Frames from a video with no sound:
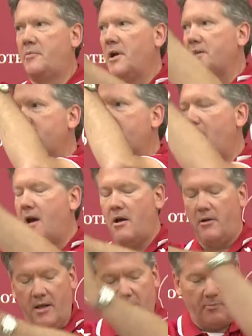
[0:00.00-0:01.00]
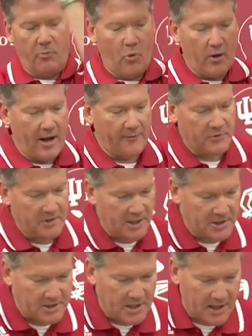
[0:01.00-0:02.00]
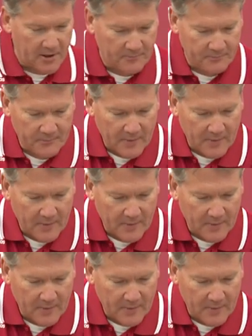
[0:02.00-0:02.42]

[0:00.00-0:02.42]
touchdown and the point after touchdown.